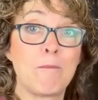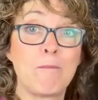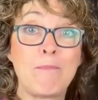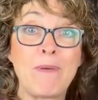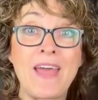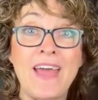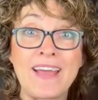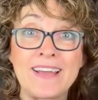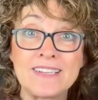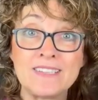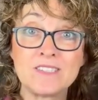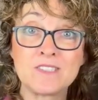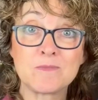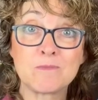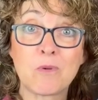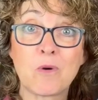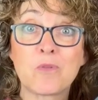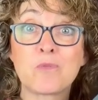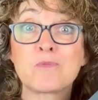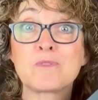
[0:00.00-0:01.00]
beds.
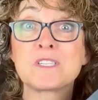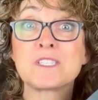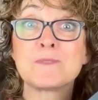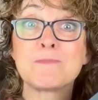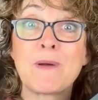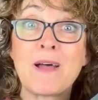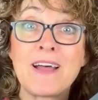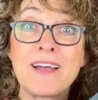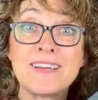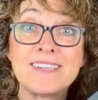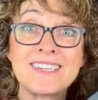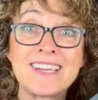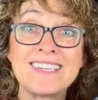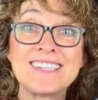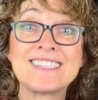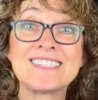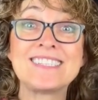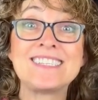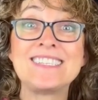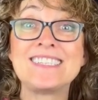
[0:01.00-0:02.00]
Both Respond and
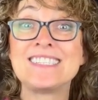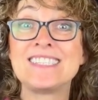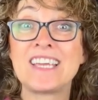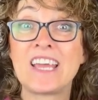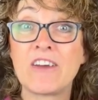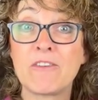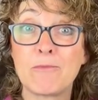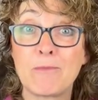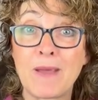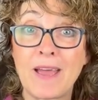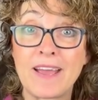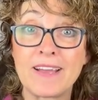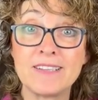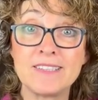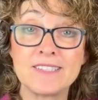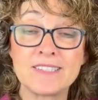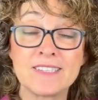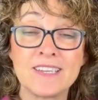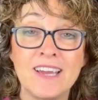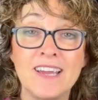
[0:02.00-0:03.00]
Assisi have
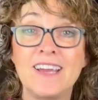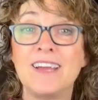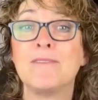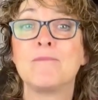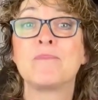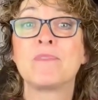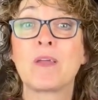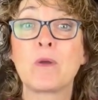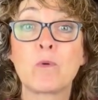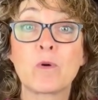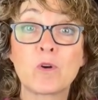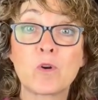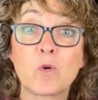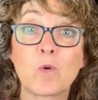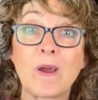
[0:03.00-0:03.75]
beds. They work